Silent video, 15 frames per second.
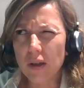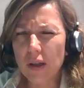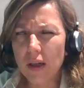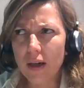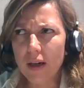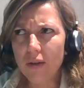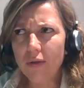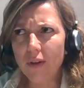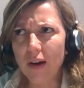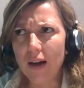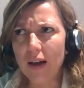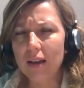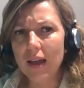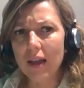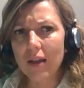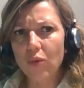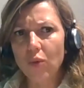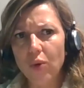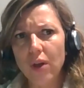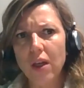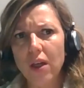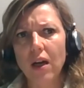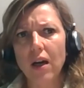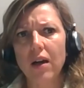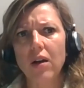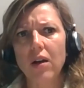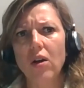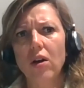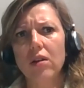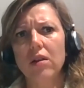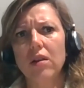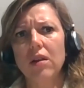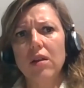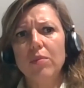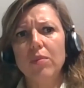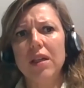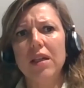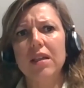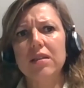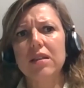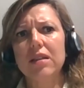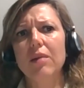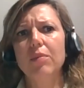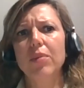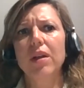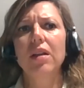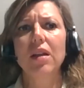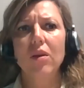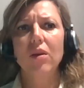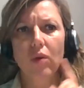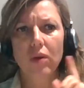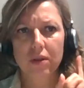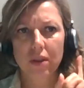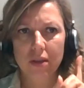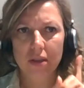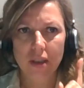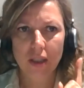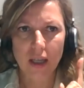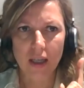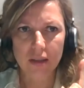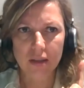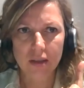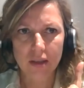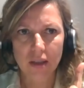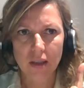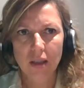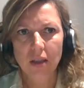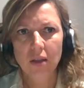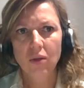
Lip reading: clarify that we are not the biggest company that was assessed.